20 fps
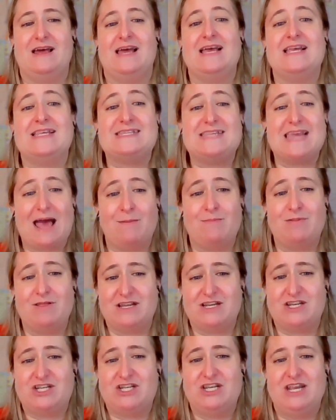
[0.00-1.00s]

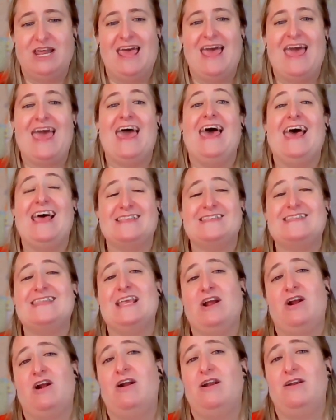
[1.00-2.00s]
establish as
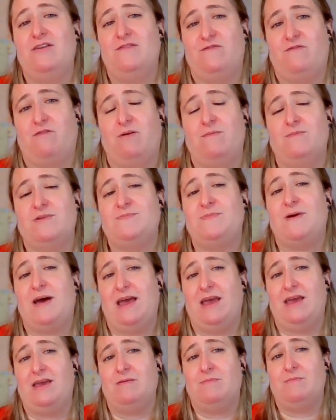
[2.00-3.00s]
they are informed
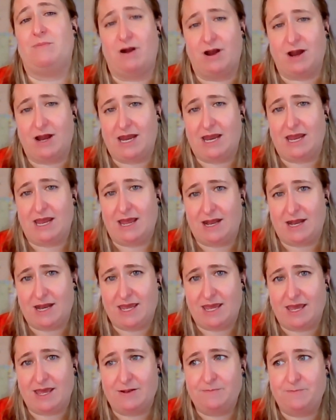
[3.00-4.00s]
by bargaining
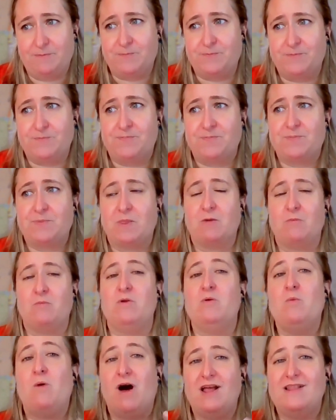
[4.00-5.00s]
etiquette.
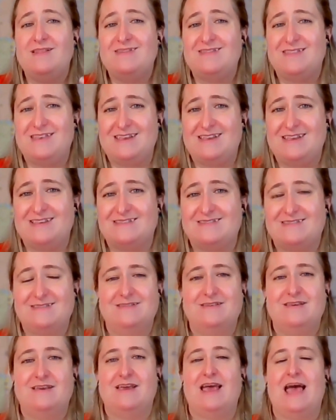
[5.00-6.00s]
We want these
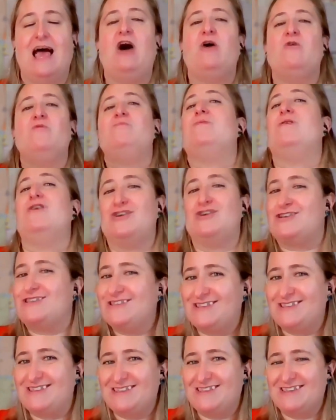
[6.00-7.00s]

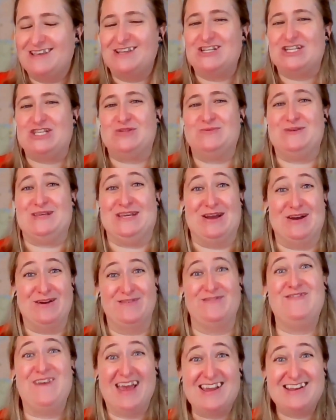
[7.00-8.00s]
outbursts to be
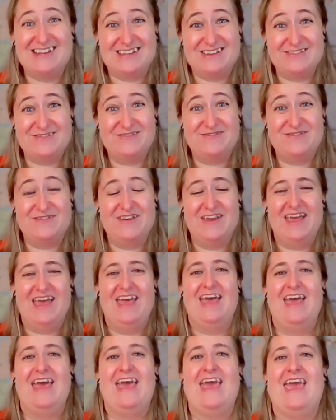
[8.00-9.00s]
effective
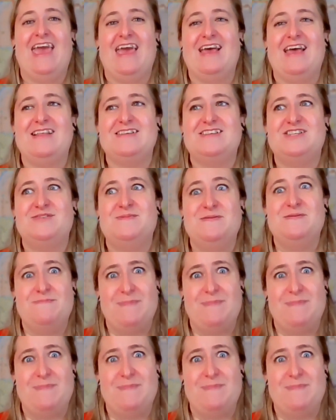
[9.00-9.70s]
and to be